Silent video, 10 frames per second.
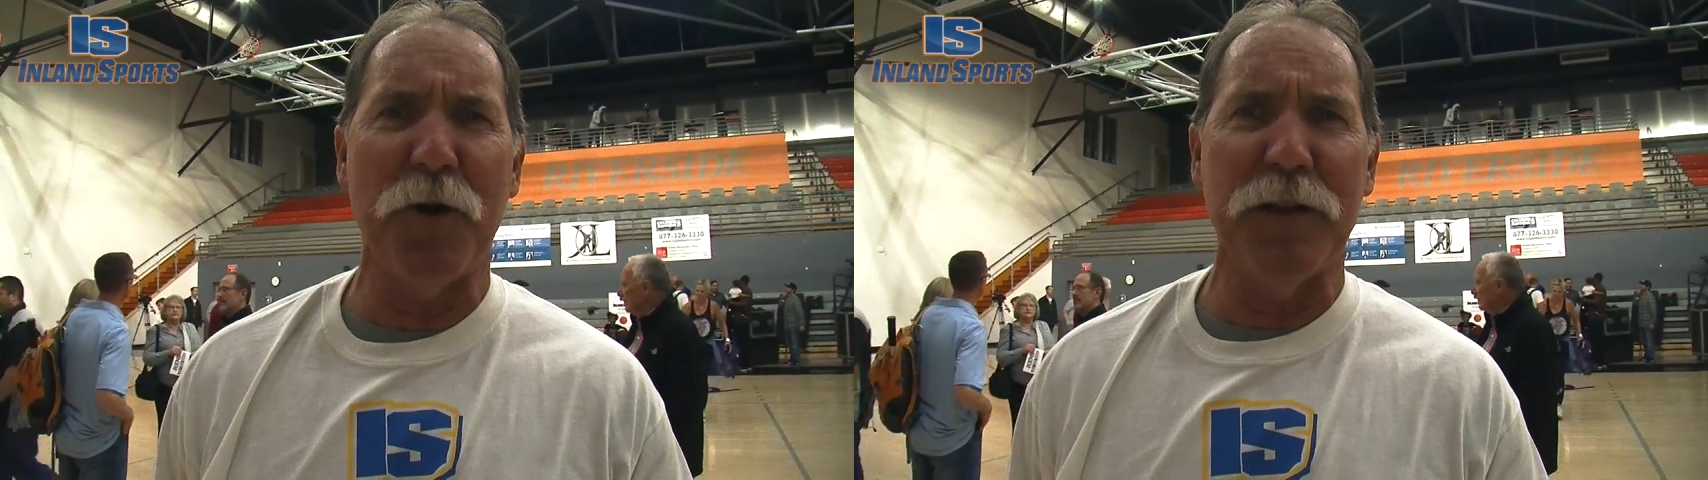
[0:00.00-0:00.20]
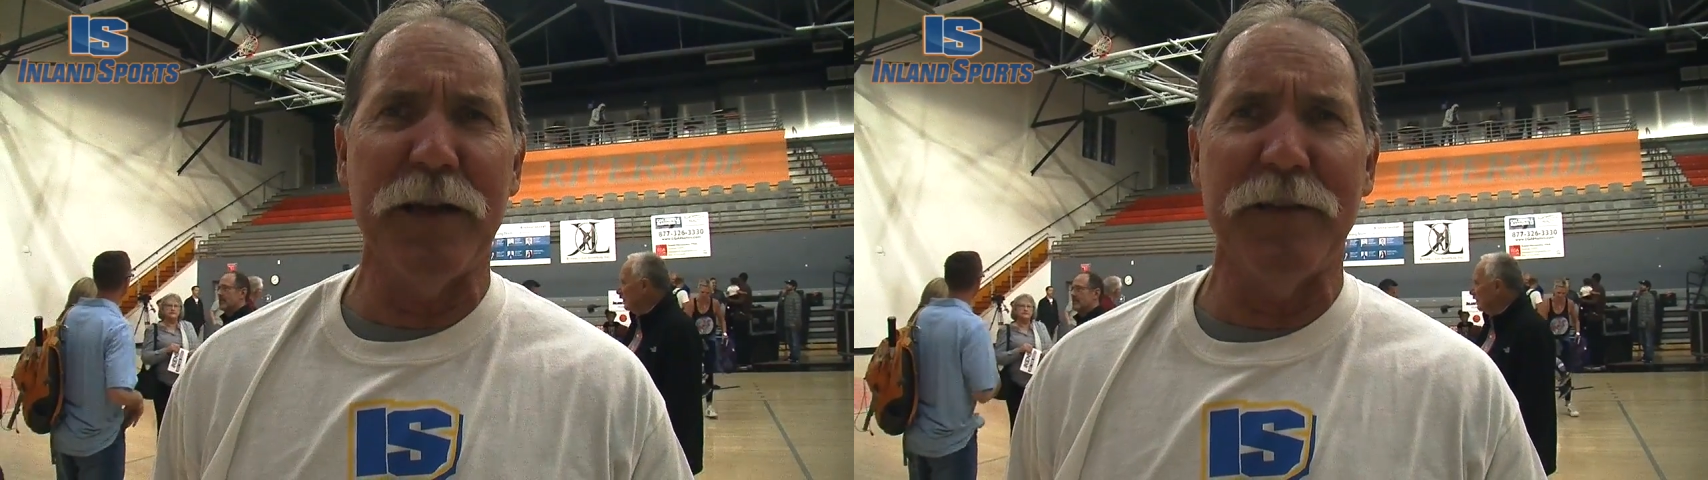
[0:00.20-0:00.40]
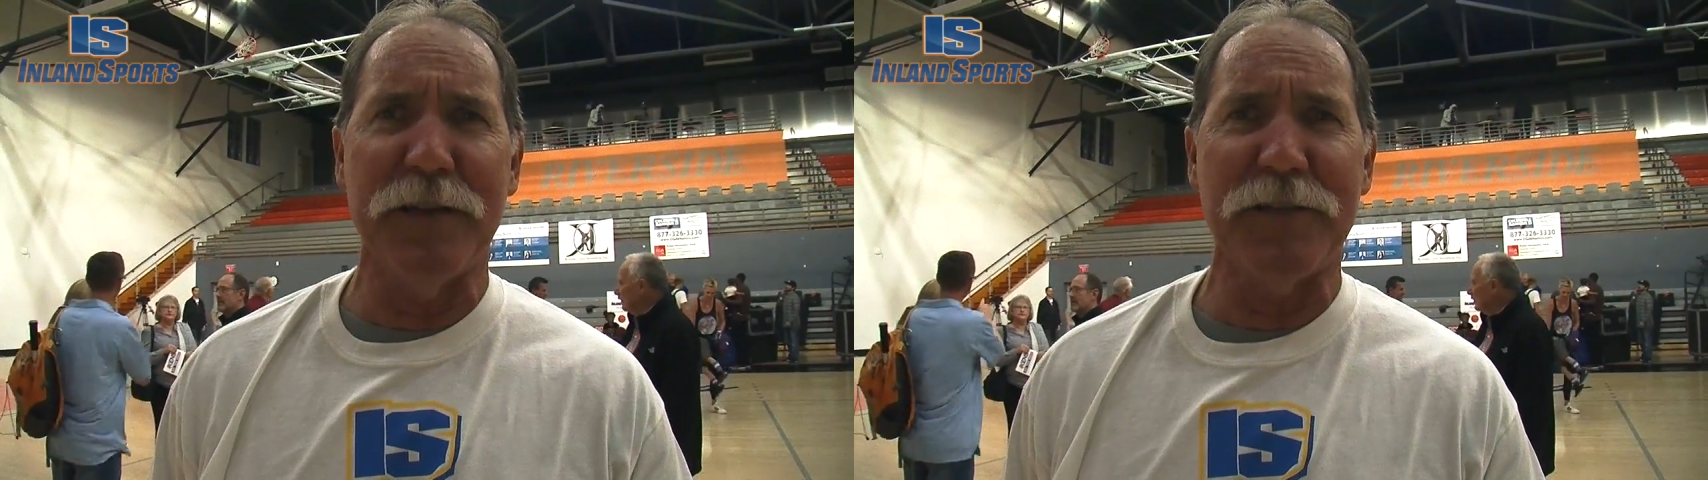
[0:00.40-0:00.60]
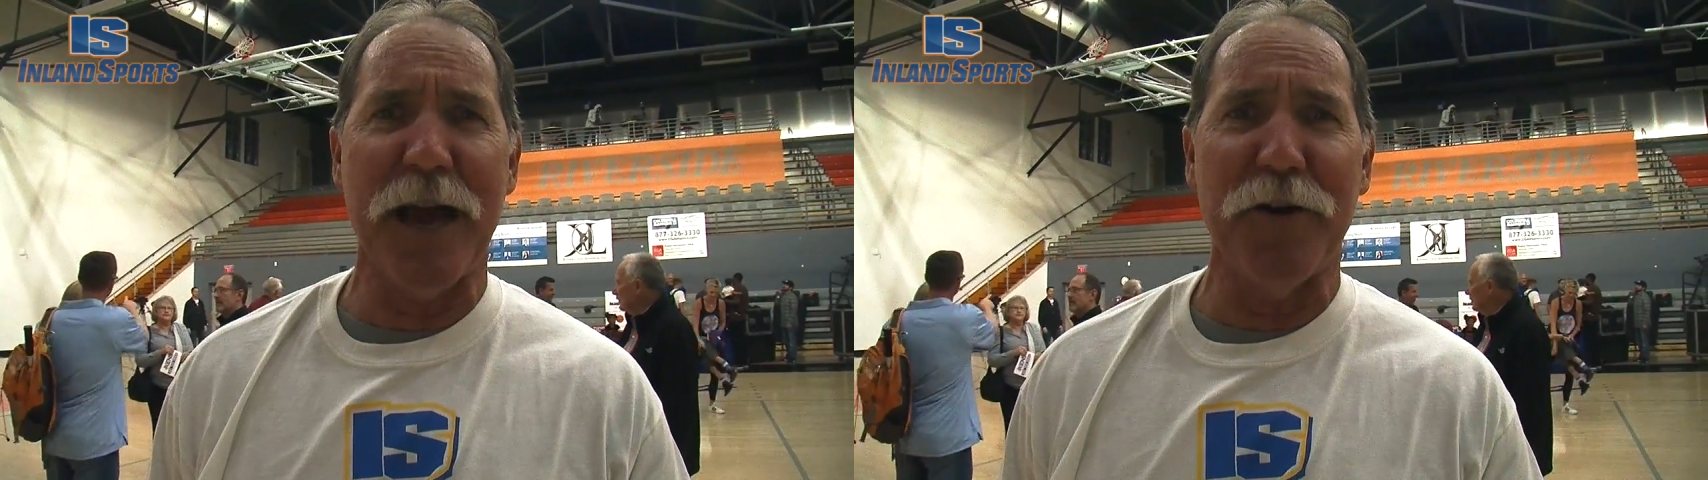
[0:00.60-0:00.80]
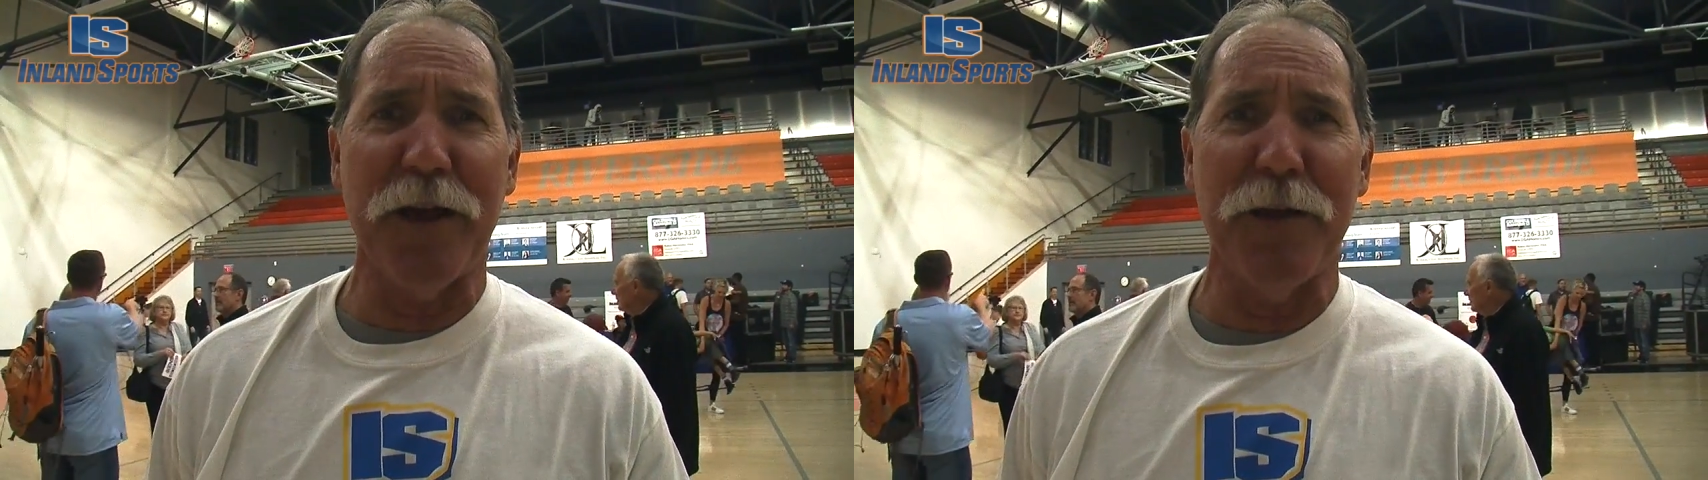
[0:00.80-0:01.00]
point lead the
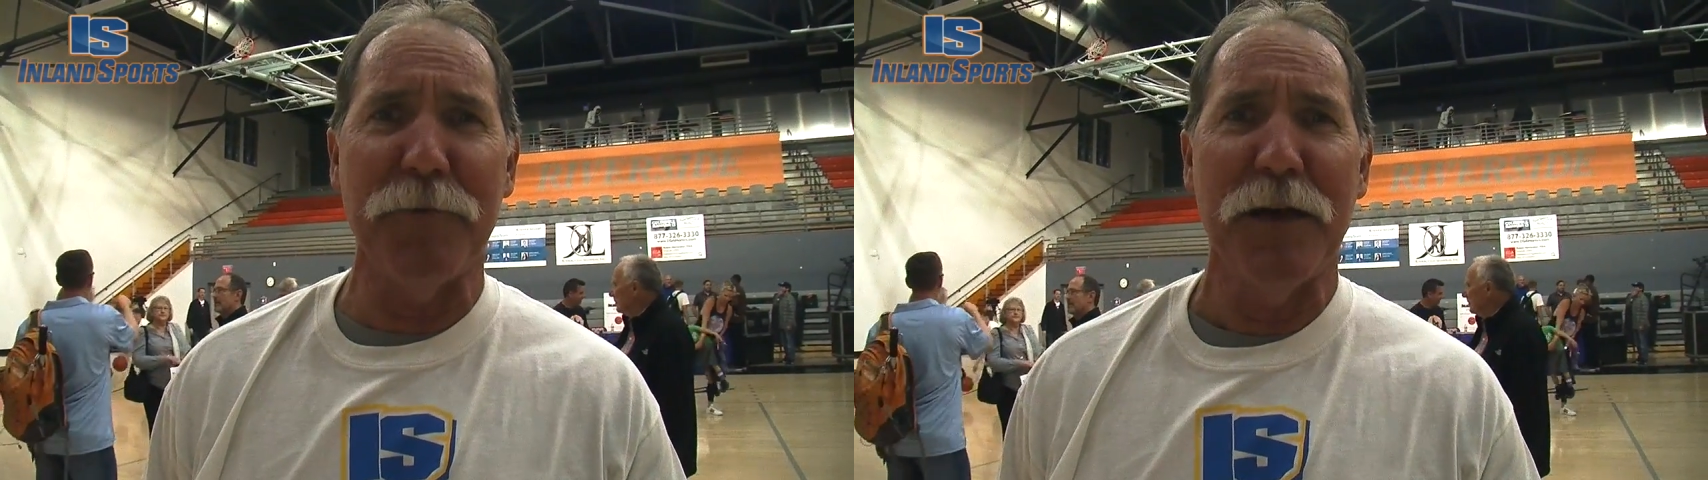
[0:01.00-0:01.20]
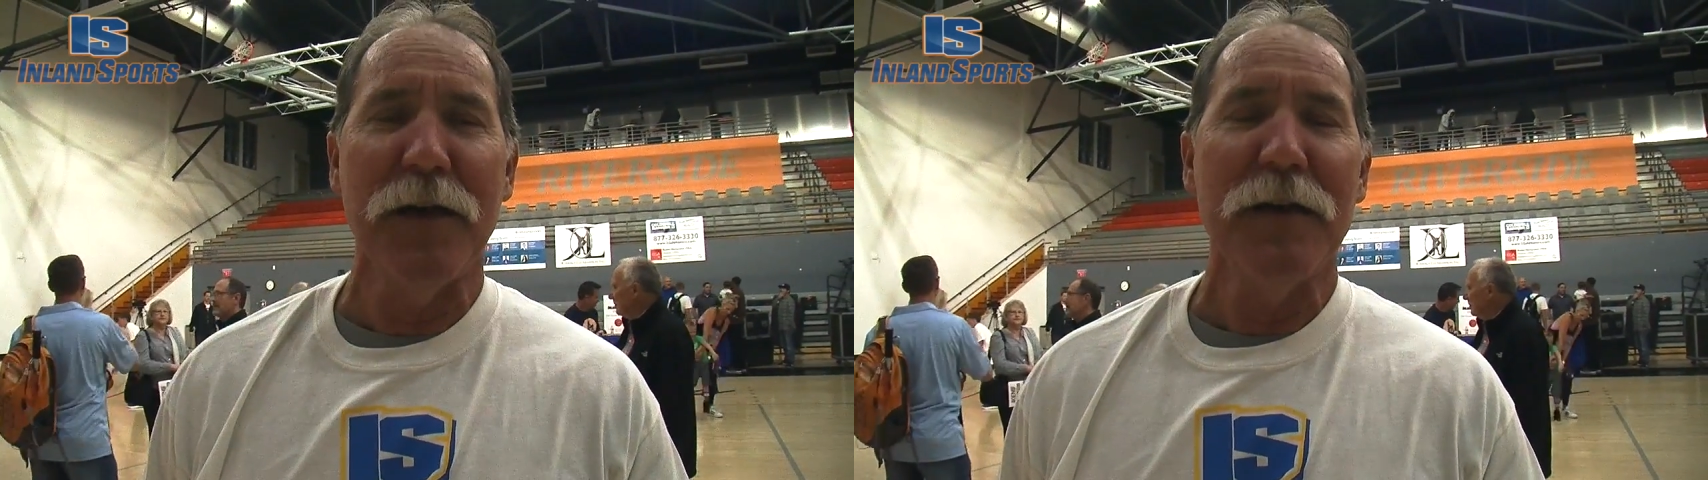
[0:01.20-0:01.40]
entire game